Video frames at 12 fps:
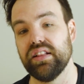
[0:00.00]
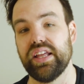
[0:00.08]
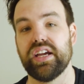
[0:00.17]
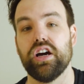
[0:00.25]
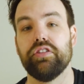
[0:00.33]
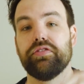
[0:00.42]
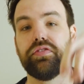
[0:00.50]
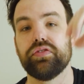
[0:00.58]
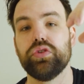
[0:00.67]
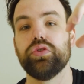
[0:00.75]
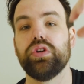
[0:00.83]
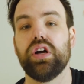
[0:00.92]
like a
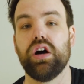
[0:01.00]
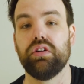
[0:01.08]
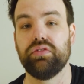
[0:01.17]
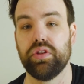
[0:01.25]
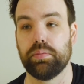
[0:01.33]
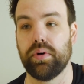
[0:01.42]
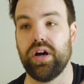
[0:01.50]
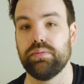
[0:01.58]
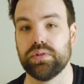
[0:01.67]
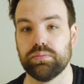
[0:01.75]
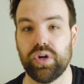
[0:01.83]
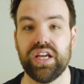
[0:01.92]
fruit of the
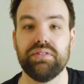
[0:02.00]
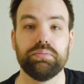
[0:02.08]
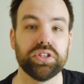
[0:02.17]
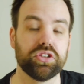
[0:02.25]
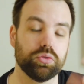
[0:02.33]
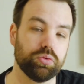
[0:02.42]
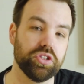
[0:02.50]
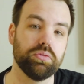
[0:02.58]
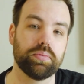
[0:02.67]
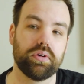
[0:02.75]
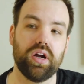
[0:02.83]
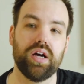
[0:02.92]
problem, right? But the real
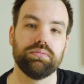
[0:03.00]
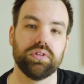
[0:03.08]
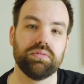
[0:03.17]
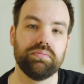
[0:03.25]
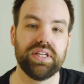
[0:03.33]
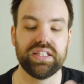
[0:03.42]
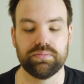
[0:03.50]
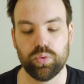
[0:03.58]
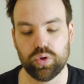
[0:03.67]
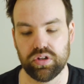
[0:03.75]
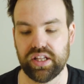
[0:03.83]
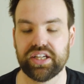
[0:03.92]
problem is
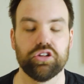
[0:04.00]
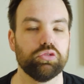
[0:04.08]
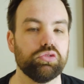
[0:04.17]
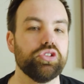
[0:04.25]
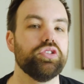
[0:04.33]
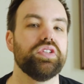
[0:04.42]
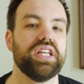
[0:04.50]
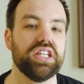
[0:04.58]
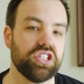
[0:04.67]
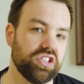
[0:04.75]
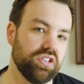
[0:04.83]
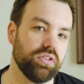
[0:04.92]
more like a root
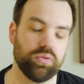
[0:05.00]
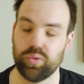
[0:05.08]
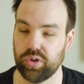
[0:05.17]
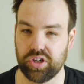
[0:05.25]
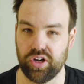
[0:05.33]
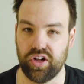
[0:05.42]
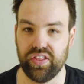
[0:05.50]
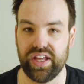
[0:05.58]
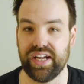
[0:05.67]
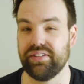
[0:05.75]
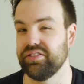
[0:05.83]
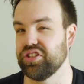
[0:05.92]
issue. We'll call
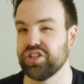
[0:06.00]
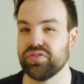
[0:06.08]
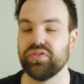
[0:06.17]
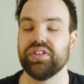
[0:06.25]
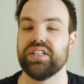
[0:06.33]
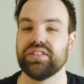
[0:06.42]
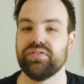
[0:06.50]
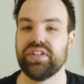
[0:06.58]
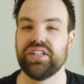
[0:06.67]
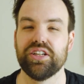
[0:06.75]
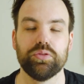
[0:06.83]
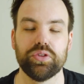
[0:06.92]
that. Just for this
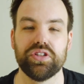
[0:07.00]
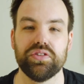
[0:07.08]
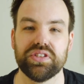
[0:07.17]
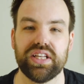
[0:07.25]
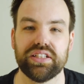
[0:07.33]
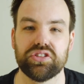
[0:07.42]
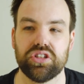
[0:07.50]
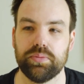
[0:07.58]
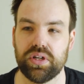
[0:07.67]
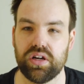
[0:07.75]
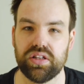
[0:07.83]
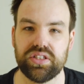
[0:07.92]
video, we'll use that
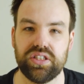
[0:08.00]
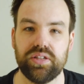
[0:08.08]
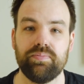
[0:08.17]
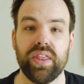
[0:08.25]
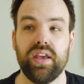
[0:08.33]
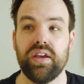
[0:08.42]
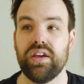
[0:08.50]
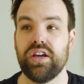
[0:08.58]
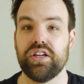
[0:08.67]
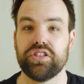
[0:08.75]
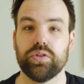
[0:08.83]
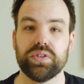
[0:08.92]
terminology.
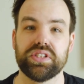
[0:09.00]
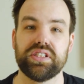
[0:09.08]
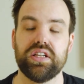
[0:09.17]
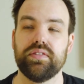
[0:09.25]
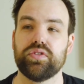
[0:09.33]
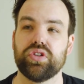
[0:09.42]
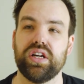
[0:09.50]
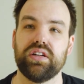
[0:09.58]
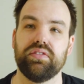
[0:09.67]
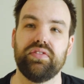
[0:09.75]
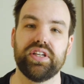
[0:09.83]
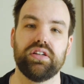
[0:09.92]
So instead of trying to
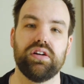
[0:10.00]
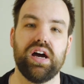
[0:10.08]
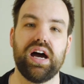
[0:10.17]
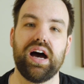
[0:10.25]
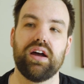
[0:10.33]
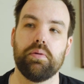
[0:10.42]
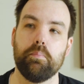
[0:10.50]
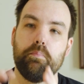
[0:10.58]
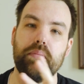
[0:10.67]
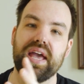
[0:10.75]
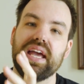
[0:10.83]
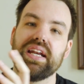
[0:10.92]
figure out how to
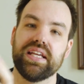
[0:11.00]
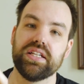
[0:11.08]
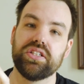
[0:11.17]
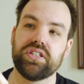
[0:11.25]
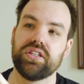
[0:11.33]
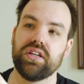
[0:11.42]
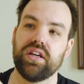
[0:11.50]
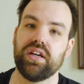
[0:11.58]
manage